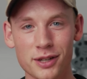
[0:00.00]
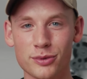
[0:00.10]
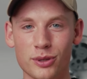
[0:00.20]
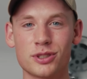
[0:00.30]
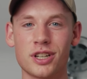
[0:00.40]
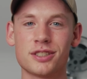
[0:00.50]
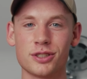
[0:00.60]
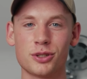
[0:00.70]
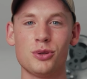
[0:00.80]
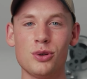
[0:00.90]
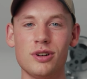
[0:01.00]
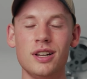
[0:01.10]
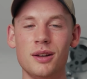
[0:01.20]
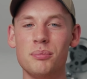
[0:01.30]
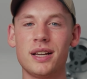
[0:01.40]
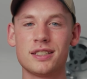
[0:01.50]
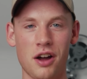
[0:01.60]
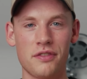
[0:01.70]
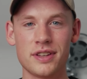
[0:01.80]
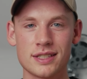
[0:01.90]
your roller shots look cool because
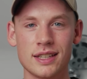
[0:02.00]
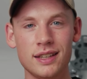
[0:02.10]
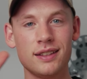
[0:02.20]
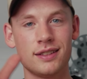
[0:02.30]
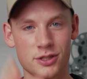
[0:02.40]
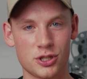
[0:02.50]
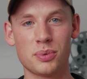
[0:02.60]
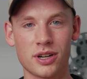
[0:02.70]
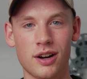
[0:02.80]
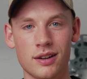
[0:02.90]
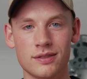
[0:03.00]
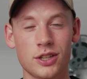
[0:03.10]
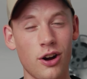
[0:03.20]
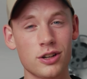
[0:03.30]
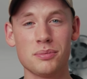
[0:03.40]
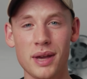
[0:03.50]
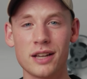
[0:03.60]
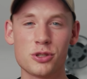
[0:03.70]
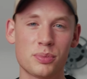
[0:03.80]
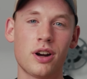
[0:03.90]
obviously it's a supercar. It's hard to make a
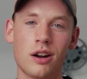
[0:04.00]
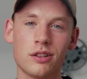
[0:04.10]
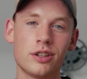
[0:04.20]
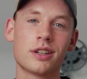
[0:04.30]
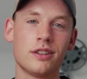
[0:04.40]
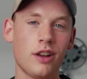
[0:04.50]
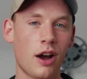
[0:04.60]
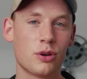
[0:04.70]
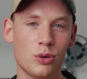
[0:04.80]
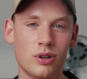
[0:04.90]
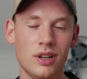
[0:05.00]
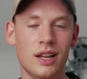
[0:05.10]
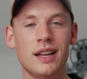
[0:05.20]
supercar look not cool.